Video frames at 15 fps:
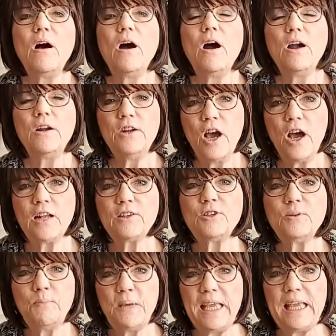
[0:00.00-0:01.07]
are not
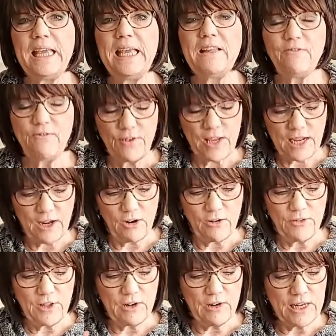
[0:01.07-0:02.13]
to be in fear.
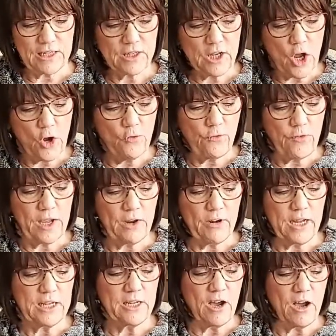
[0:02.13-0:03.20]
There is no fear
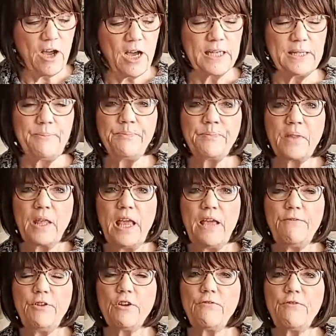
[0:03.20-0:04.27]
in God. If you're